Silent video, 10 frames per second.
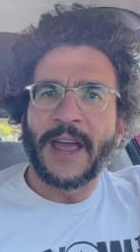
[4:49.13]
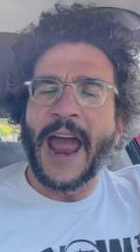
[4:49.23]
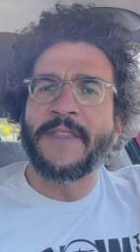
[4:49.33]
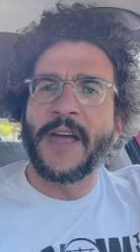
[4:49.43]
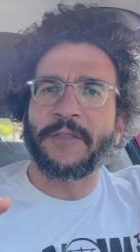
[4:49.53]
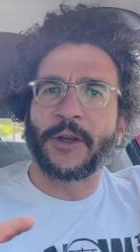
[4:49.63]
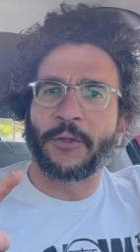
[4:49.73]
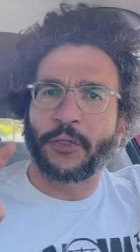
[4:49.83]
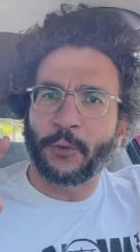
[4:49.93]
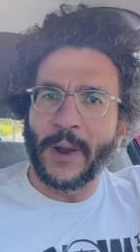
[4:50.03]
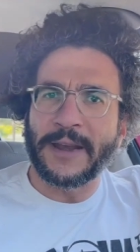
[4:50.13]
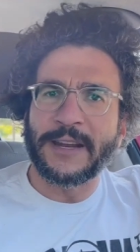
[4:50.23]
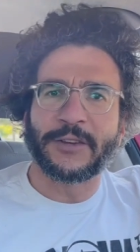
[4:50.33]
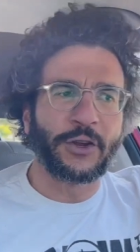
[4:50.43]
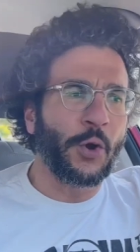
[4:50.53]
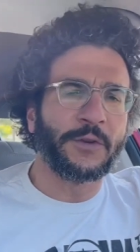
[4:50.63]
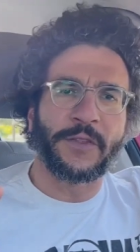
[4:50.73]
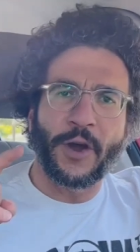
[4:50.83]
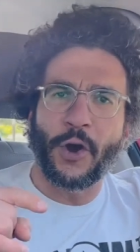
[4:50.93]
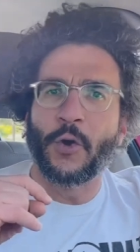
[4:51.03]
and that they're threatening to go to
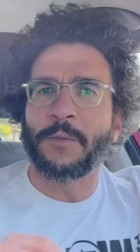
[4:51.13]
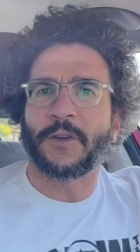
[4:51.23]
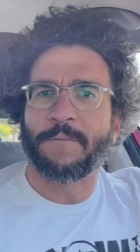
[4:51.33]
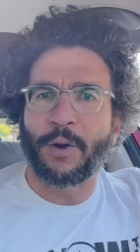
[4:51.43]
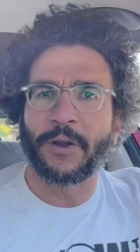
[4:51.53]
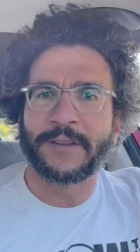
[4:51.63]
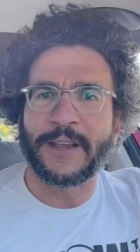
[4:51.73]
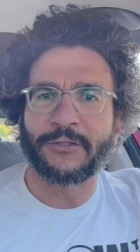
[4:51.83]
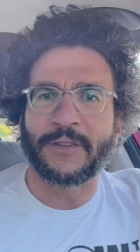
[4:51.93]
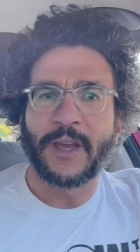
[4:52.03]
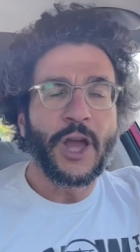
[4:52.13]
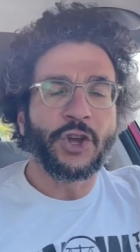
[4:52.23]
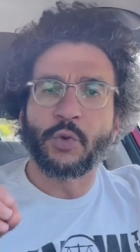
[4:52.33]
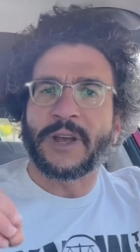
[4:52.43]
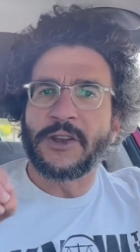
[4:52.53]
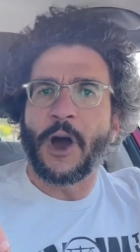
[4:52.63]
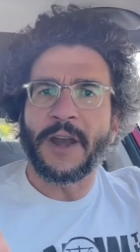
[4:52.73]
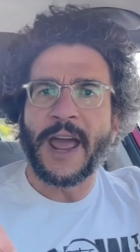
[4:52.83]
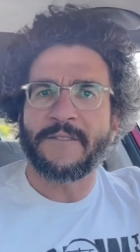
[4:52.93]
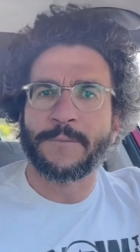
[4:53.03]
the homes of politicians. You
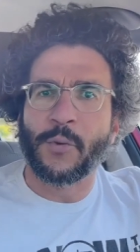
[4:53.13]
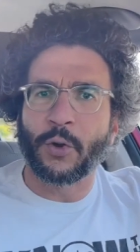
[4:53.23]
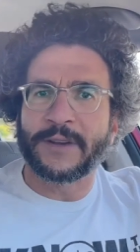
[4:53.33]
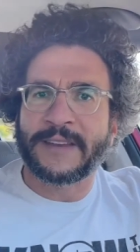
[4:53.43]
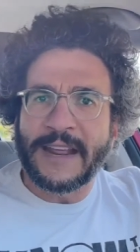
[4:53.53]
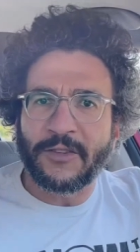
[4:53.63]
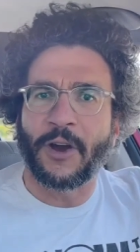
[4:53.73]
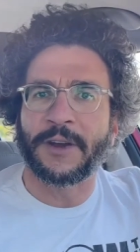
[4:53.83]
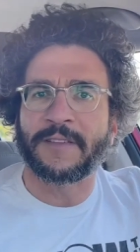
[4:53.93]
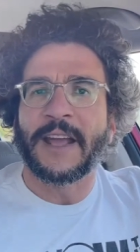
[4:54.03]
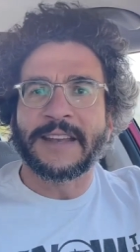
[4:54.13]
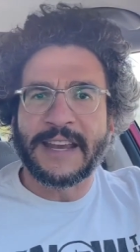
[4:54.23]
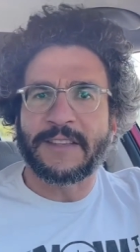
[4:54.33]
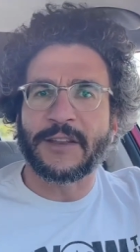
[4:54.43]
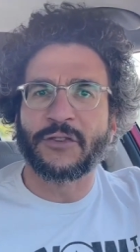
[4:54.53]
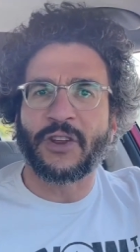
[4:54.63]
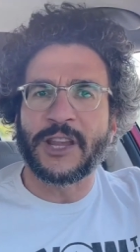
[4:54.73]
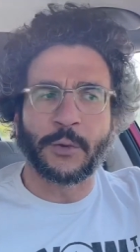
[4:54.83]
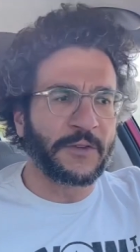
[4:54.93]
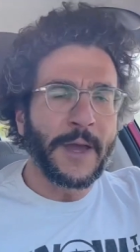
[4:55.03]
cannot have more dishonest,
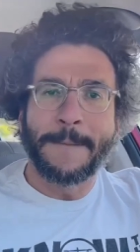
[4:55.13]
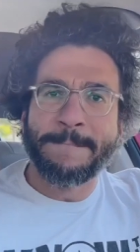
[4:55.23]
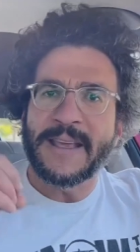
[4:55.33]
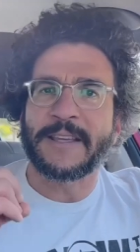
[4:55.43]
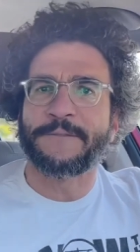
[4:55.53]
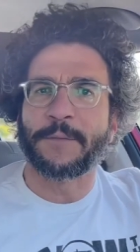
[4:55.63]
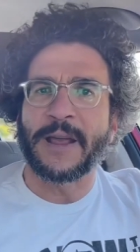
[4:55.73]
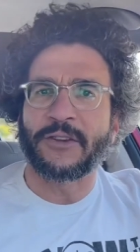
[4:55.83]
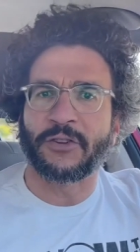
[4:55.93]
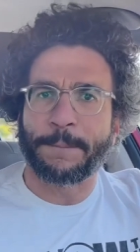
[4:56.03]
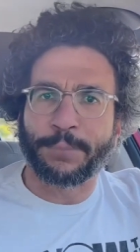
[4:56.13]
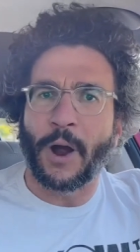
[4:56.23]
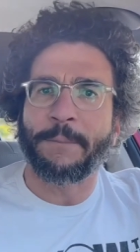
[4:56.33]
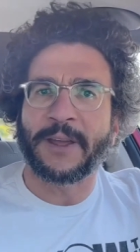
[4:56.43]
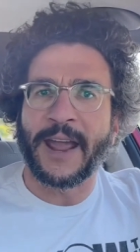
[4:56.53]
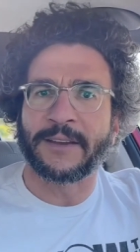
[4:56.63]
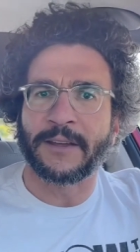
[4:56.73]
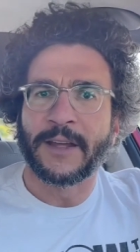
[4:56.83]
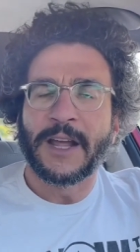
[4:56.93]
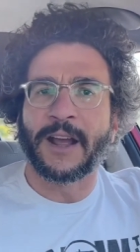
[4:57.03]
disingenuous, misinformation,
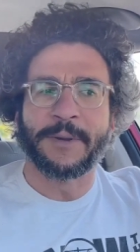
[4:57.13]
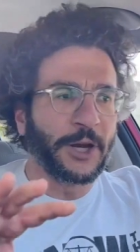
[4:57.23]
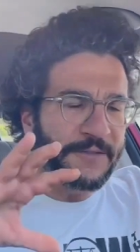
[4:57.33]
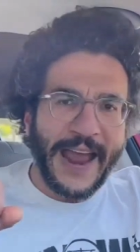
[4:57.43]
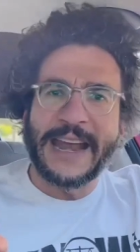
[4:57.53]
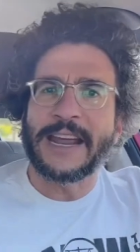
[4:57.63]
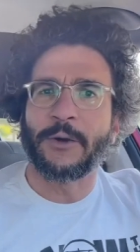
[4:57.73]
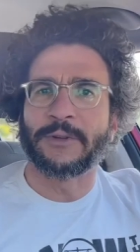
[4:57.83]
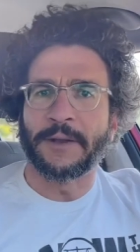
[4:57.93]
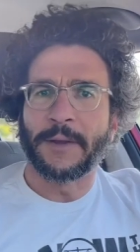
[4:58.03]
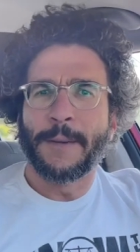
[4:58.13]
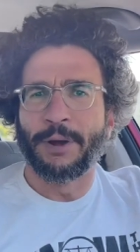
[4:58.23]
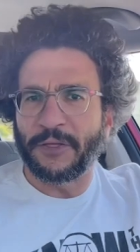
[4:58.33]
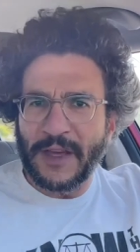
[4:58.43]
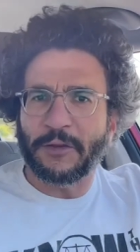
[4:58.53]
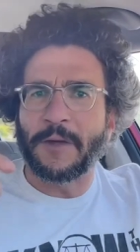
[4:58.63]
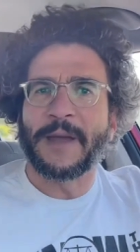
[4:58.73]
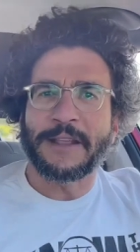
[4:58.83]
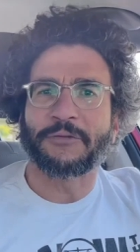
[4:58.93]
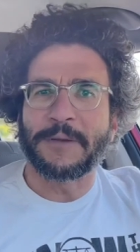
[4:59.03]
propaganda coming out of any outlet. But these are the
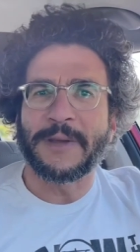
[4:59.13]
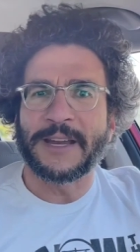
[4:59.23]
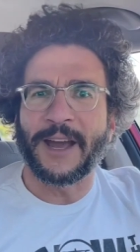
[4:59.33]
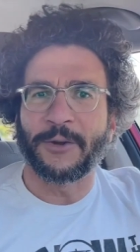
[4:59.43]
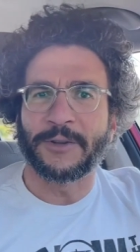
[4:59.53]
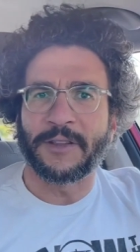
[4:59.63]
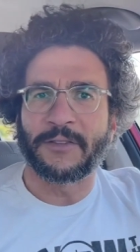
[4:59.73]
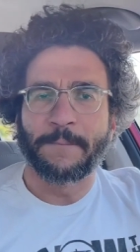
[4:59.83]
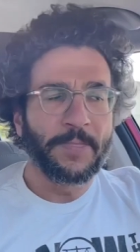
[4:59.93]
mainstream media outlets.